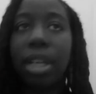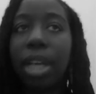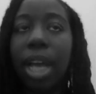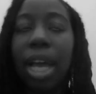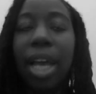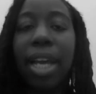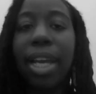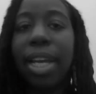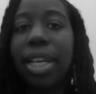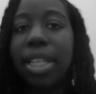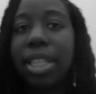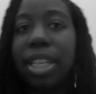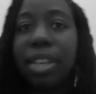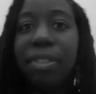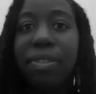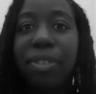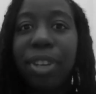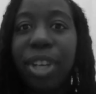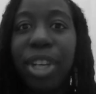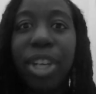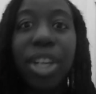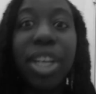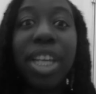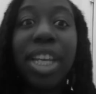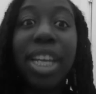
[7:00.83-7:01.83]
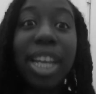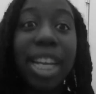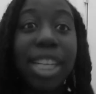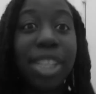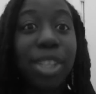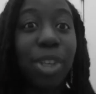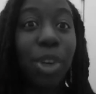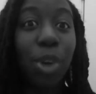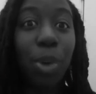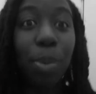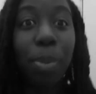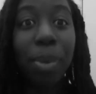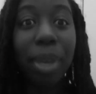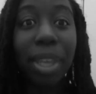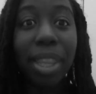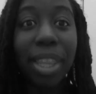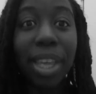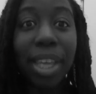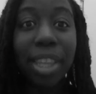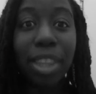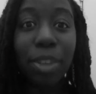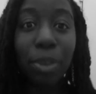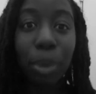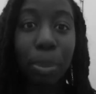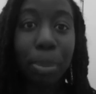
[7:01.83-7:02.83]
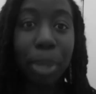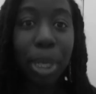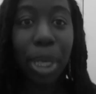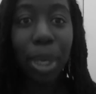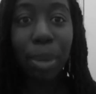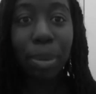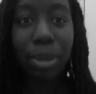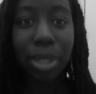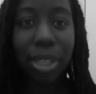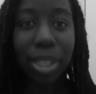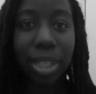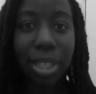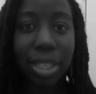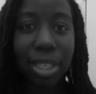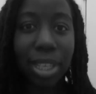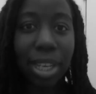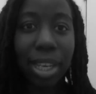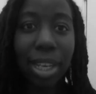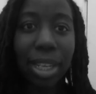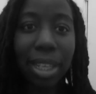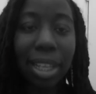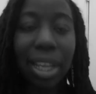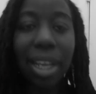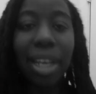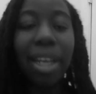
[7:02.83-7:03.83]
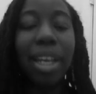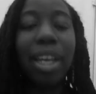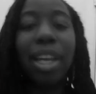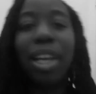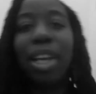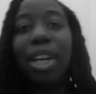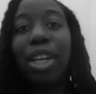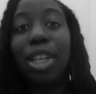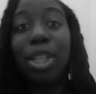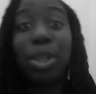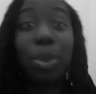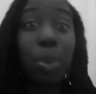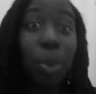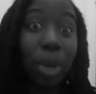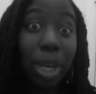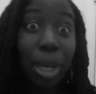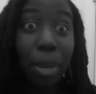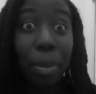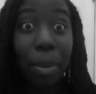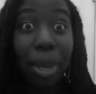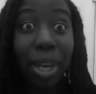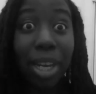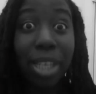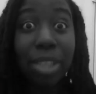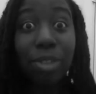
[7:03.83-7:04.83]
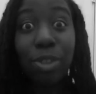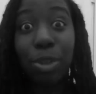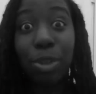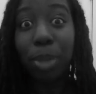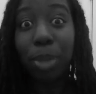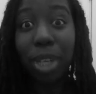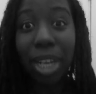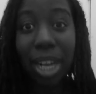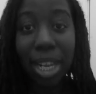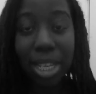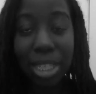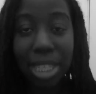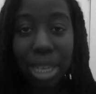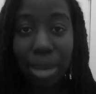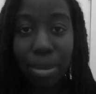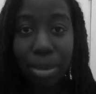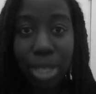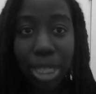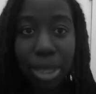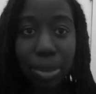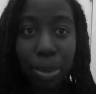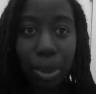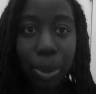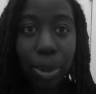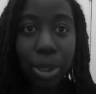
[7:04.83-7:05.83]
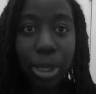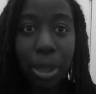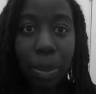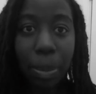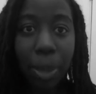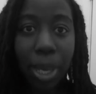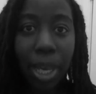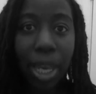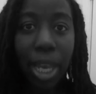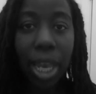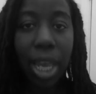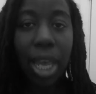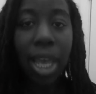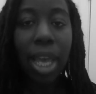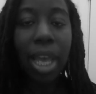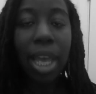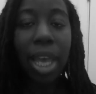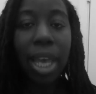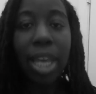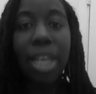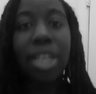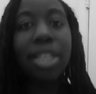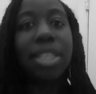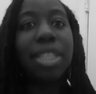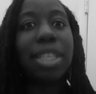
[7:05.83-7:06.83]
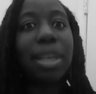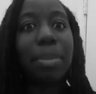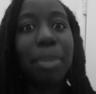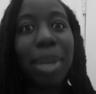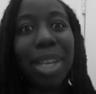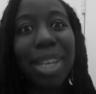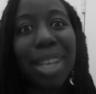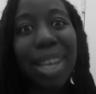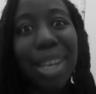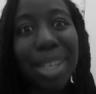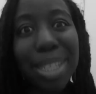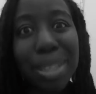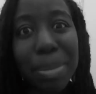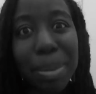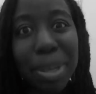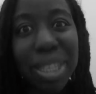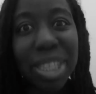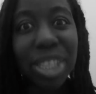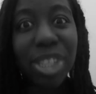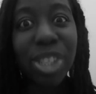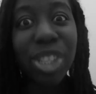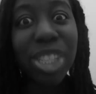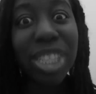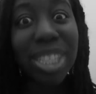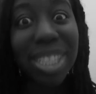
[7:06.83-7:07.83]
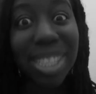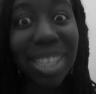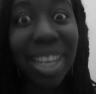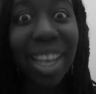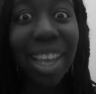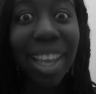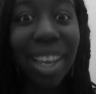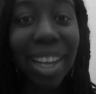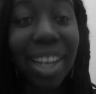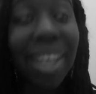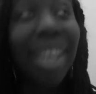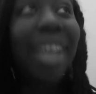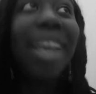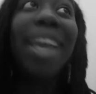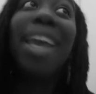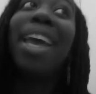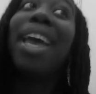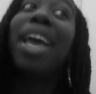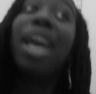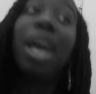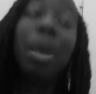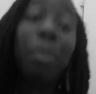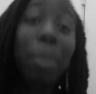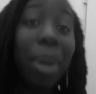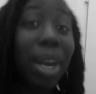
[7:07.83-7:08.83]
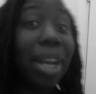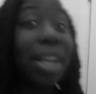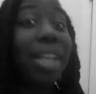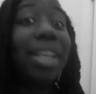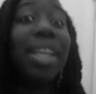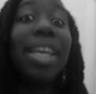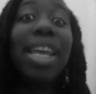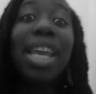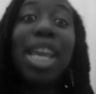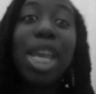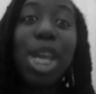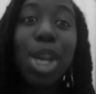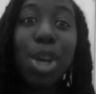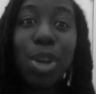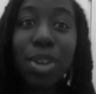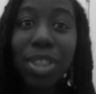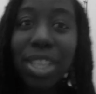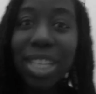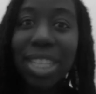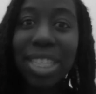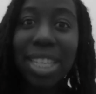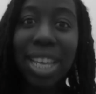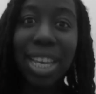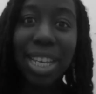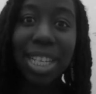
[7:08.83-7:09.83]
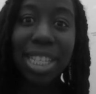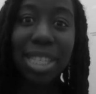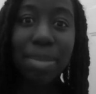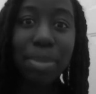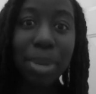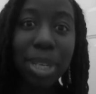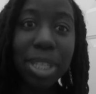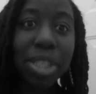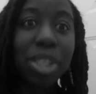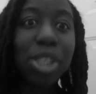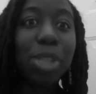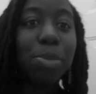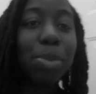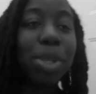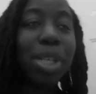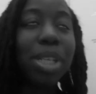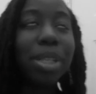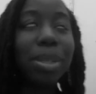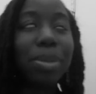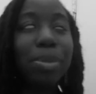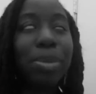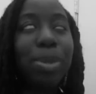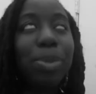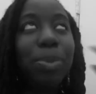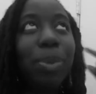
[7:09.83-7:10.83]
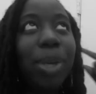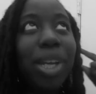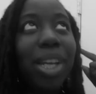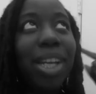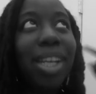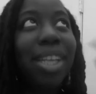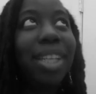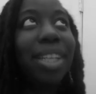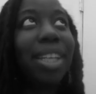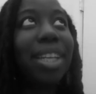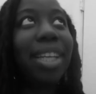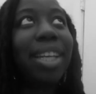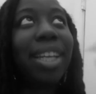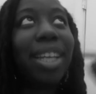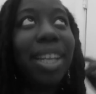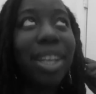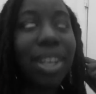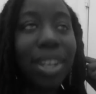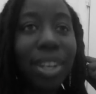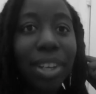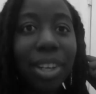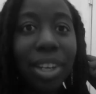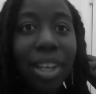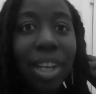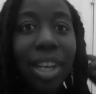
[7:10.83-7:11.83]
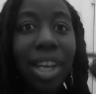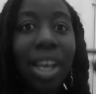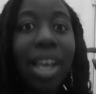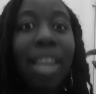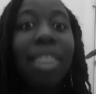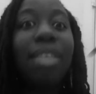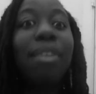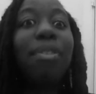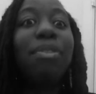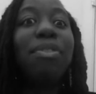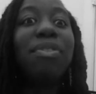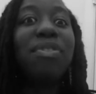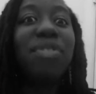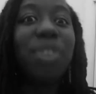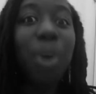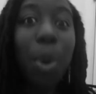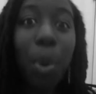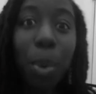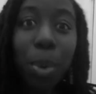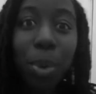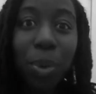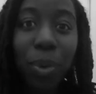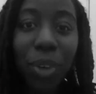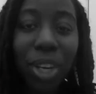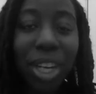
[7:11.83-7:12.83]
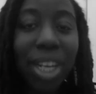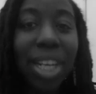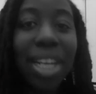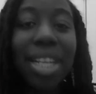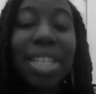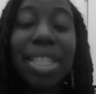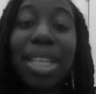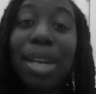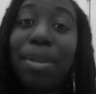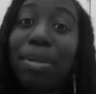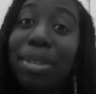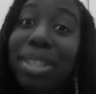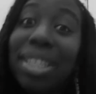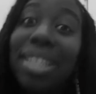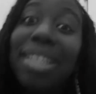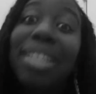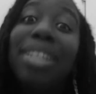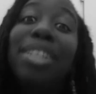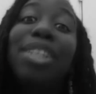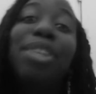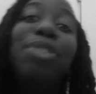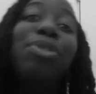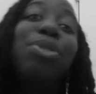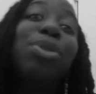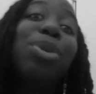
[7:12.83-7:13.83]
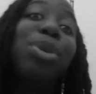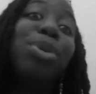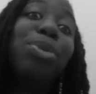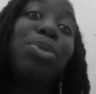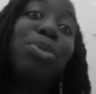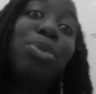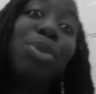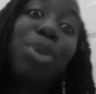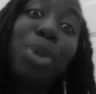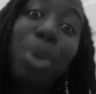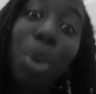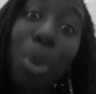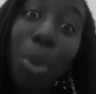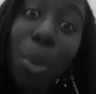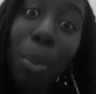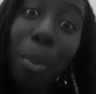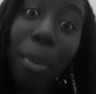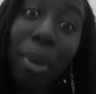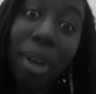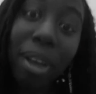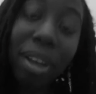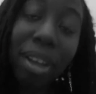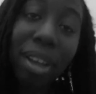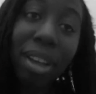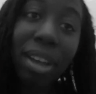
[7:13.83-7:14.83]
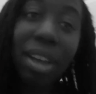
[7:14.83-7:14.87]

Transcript: I guess he figured he had told me that the repair was gonna take like 20 minutes the last time he spoke to me, and he just sent me a text message instead. But I didn't hear the text message because I was waiting to hear the phone ring because I was in a different room.